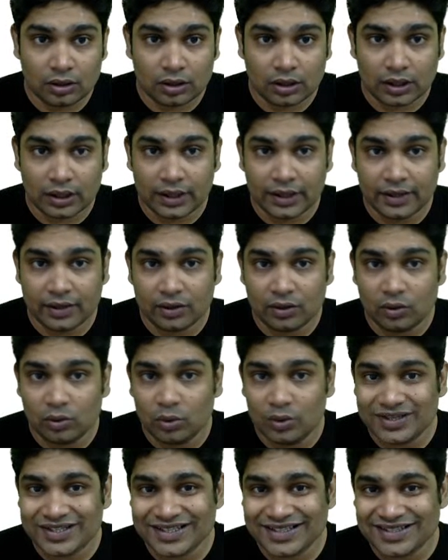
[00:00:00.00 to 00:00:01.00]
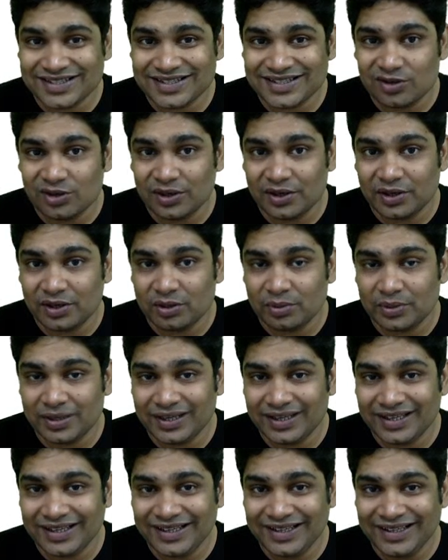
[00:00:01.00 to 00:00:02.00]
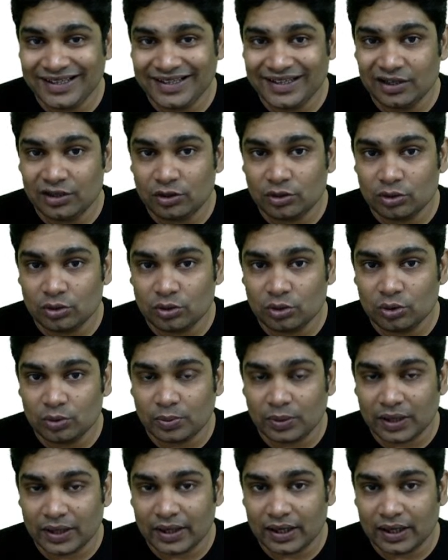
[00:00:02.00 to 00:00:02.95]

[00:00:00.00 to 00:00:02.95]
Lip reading: right, which is going to be E into 2 pi